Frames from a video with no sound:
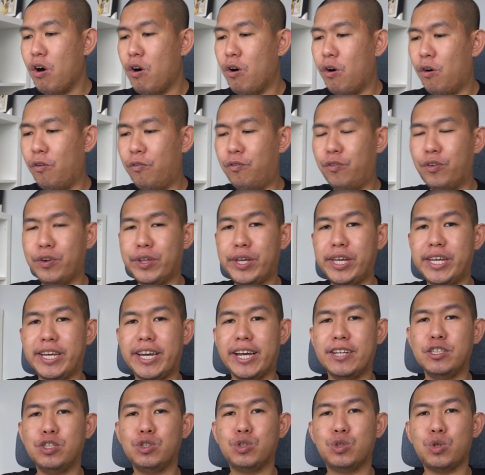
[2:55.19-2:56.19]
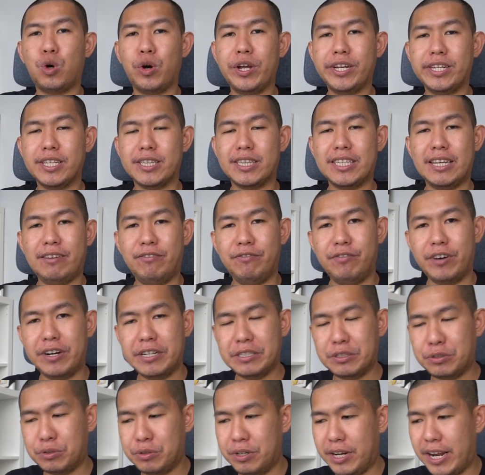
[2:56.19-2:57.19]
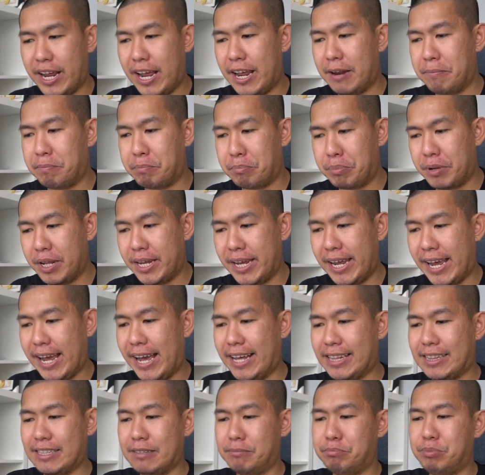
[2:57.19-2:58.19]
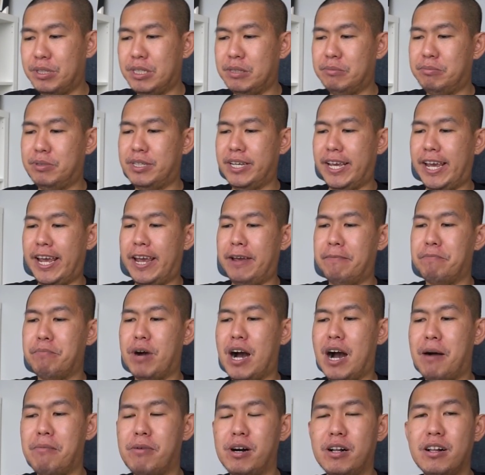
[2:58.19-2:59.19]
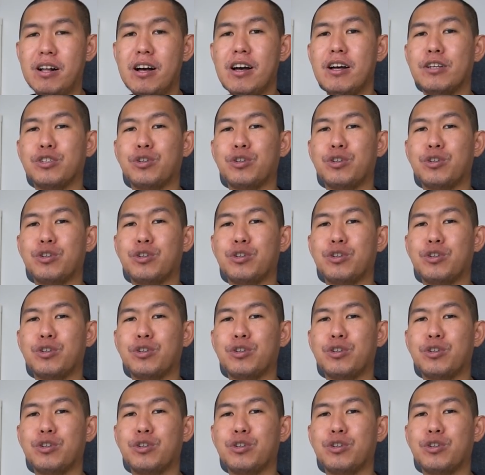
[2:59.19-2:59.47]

Hopefully, he can join the team very soon and play at the PBA bubble.